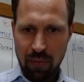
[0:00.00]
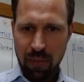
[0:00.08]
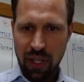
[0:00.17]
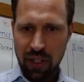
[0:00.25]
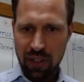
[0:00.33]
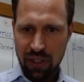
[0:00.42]

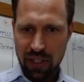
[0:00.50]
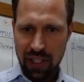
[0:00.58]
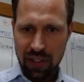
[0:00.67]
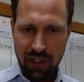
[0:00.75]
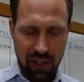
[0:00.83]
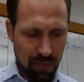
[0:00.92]

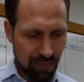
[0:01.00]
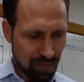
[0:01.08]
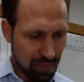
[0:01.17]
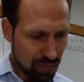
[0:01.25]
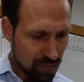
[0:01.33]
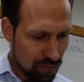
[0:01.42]
persons?
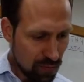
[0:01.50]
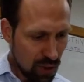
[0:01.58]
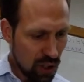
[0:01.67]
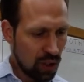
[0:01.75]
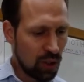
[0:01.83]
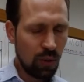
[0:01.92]

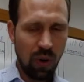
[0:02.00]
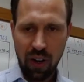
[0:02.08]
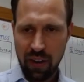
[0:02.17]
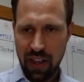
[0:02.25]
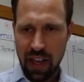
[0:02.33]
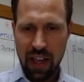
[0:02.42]
Who
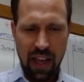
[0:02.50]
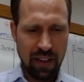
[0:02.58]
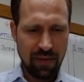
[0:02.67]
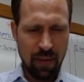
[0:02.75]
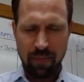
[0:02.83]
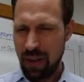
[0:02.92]
are they,
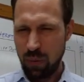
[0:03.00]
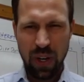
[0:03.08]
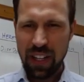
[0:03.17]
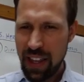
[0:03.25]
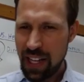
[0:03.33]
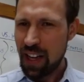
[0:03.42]
and where do they